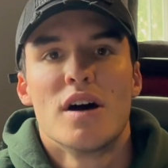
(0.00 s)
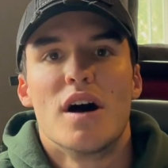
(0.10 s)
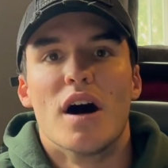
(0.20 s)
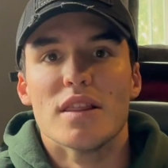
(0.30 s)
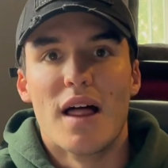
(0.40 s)

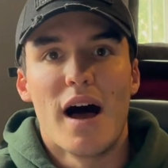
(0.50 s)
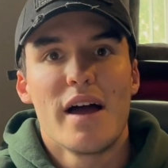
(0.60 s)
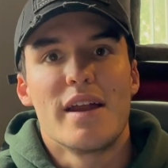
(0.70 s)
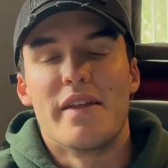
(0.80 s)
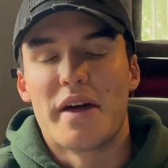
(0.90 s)
a
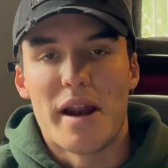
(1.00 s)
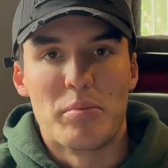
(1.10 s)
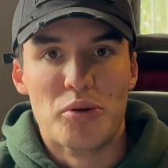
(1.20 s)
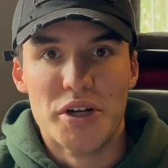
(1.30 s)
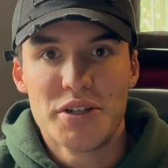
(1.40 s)
lot and that I
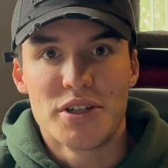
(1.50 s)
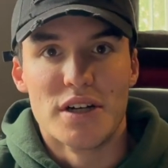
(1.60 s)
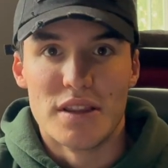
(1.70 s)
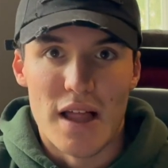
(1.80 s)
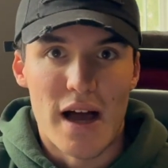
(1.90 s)
preach a
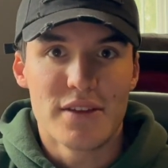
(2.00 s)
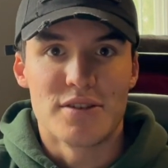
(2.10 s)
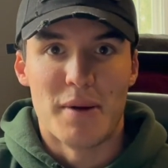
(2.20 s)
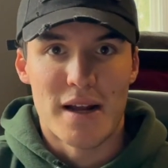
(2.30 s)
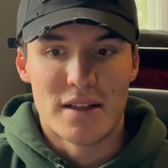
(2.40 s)
lot to
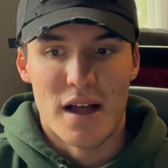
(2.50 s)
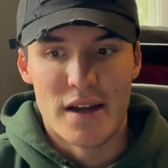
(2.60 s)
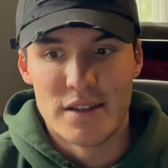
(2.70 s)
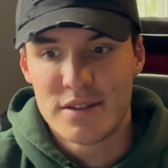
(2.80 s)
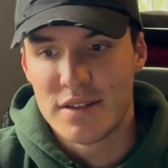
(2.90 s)
my
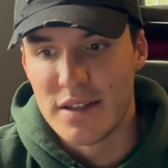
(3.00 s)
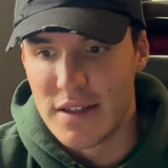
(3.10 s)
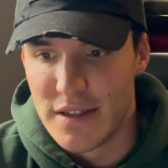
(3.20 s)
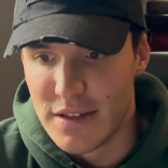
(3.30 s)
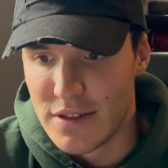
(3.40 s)
clients
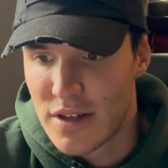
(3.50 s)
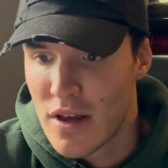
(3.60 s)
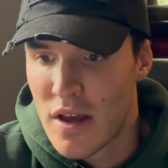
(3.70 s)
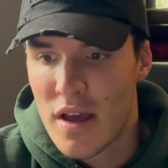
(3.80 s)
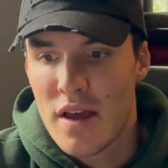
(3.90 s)
is
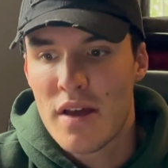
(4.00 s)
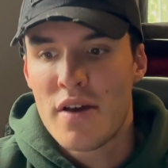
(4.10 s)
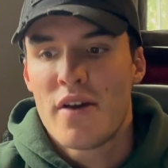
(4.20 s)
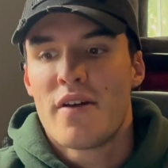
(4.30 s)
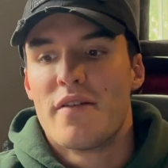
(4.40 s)

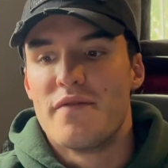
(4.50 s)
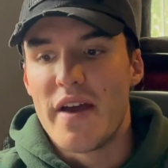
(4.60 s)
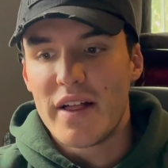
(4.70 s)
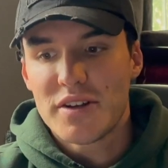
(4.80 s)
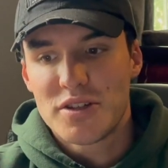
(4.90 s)

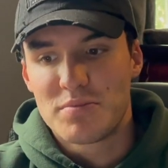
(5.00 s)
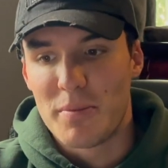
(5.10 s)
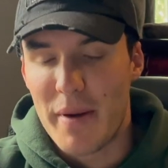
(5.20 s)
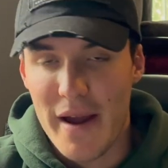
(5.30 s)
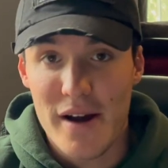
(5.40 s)
failing to
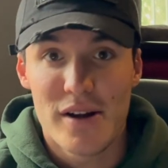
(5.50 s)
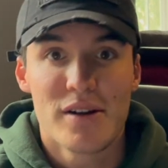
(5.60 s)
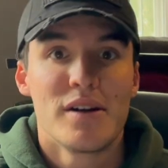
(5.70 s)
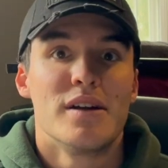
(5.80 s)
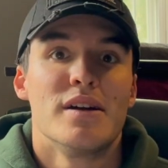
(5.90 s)
prepare
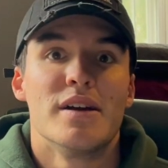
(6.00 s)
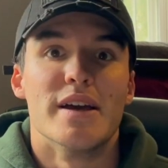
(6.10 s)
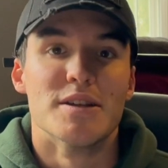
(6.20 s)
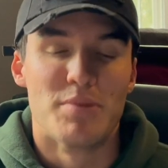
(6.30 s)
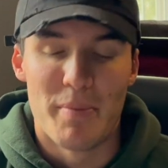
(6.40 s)

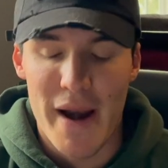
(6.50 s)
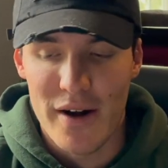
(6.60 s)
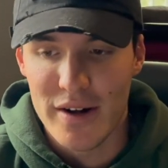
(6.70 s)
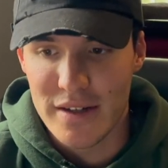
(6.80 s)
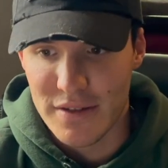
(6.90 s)
is preparing to